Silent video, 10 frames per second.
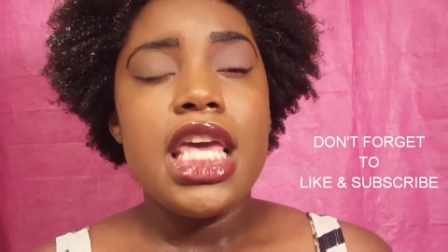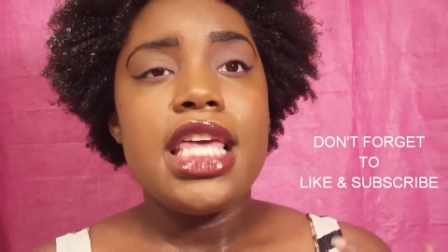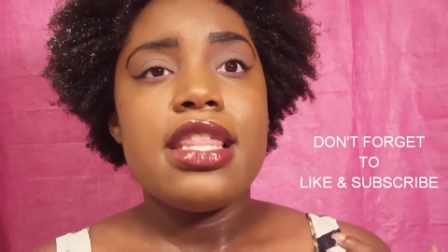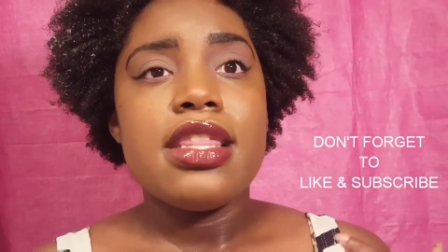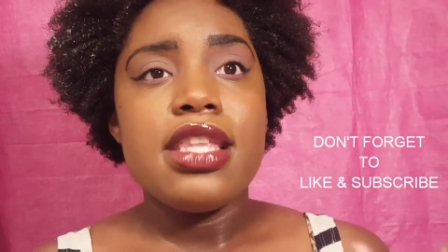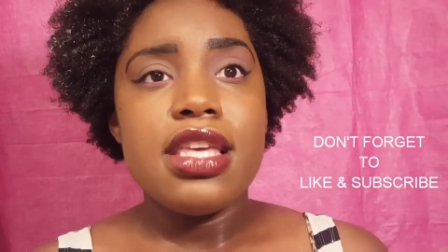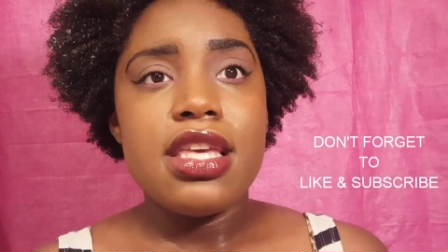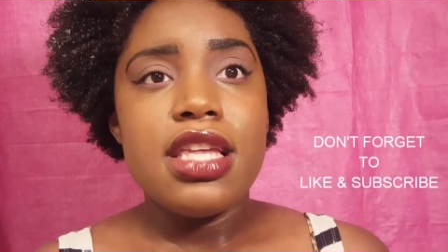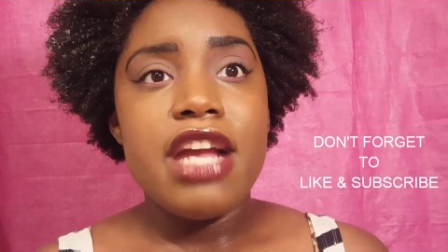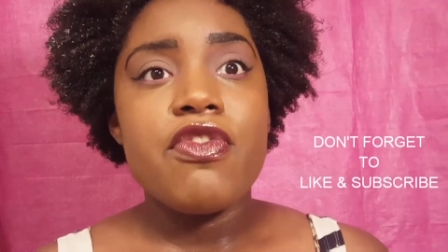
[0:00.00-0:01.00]
And
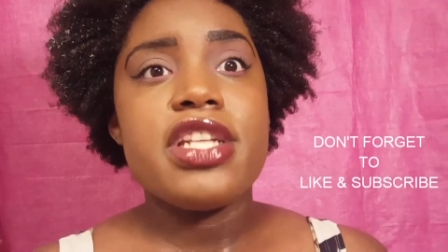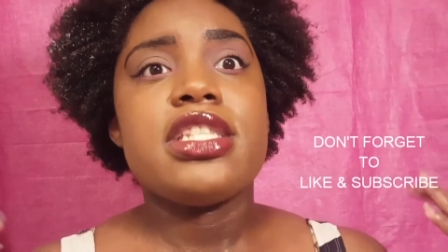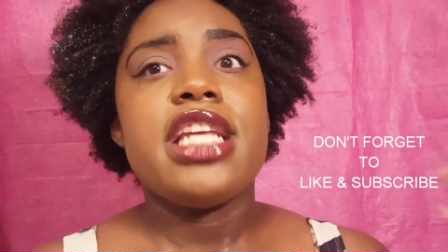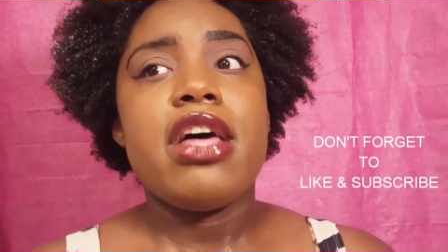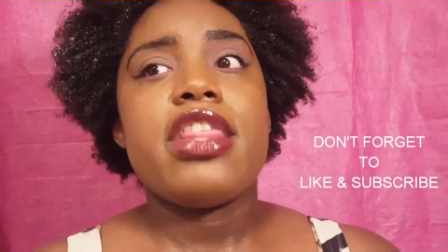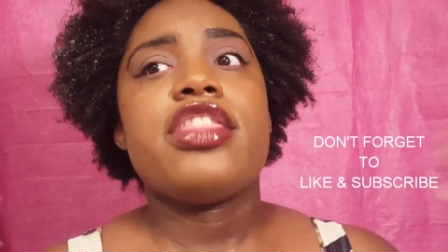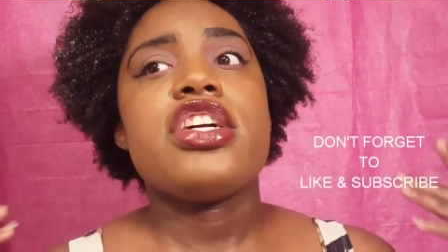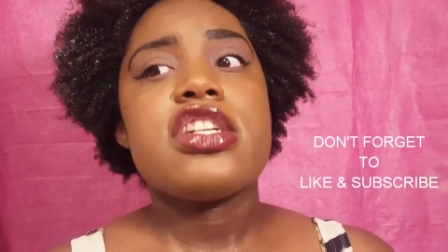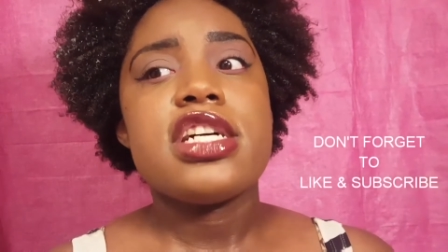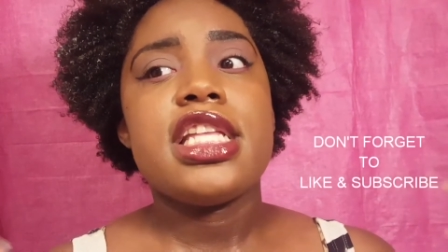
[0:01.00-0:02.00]
then I rinsed it out
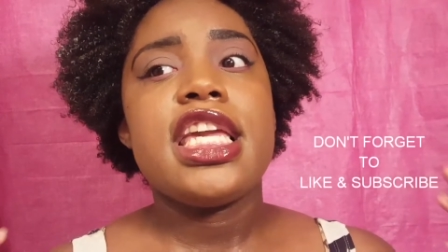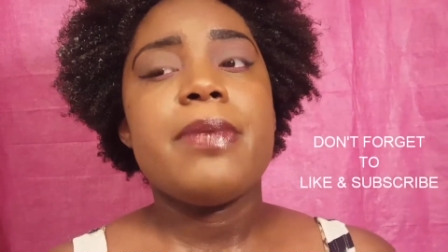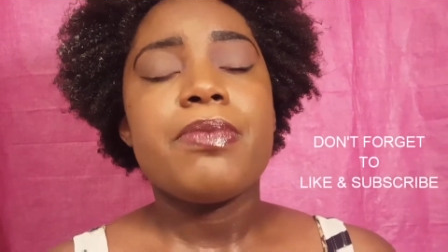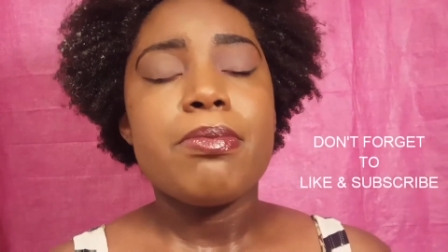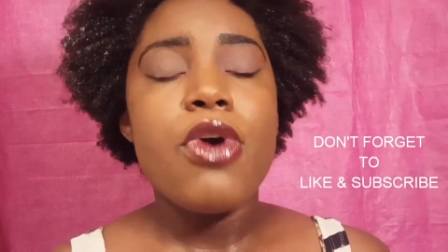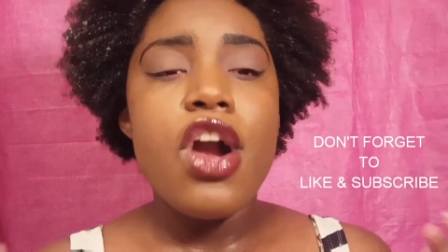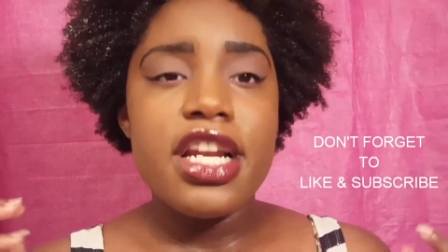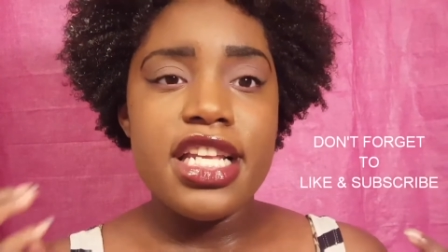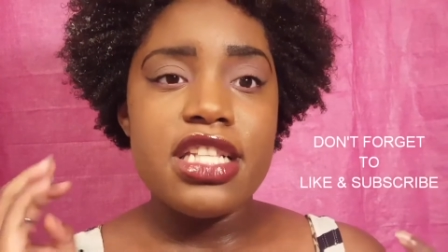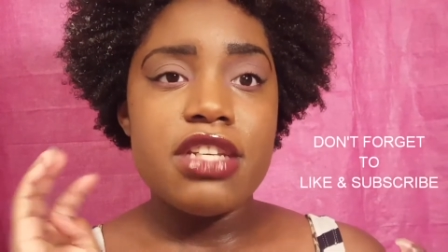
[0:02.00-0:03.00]
thoroughly,
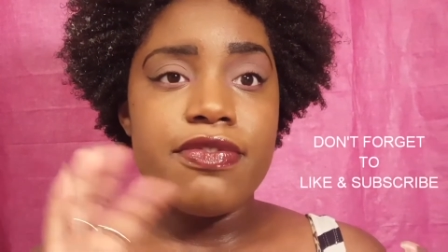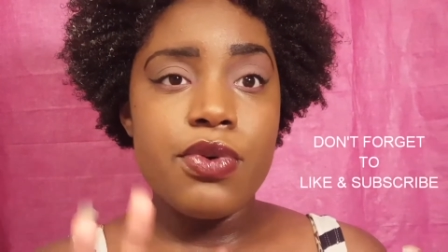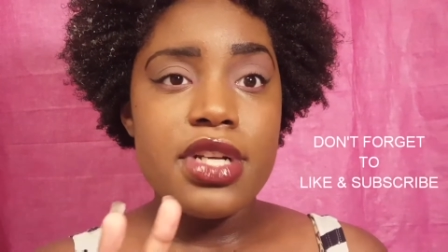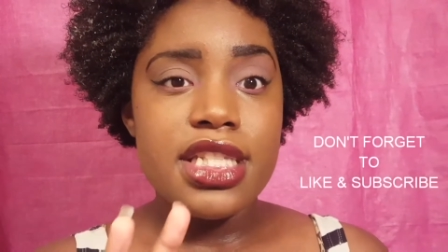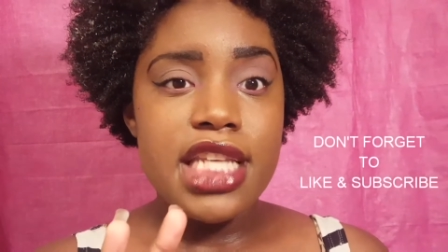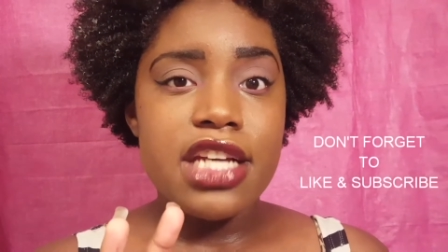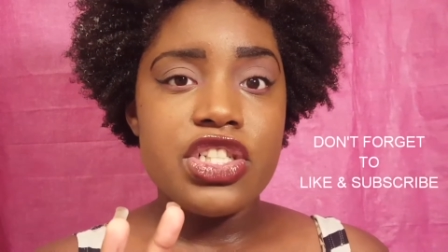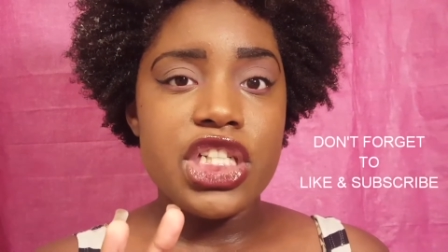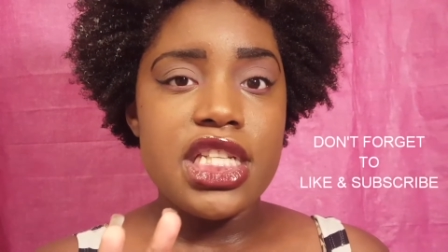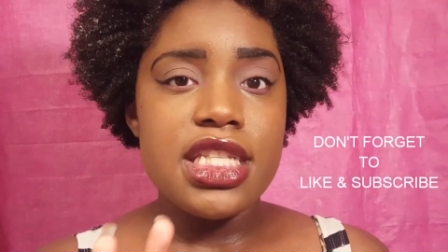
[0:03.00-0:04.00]
parted it into four
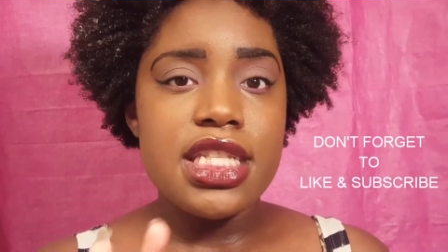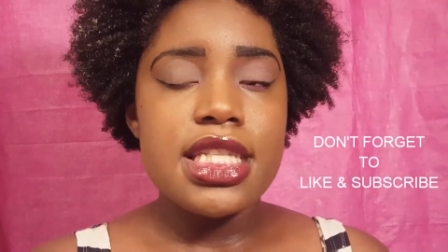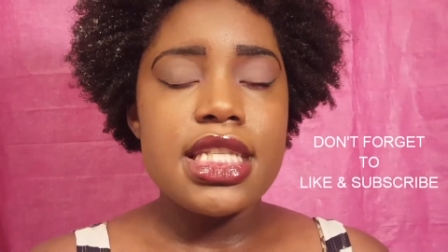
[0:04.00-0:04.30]
sections.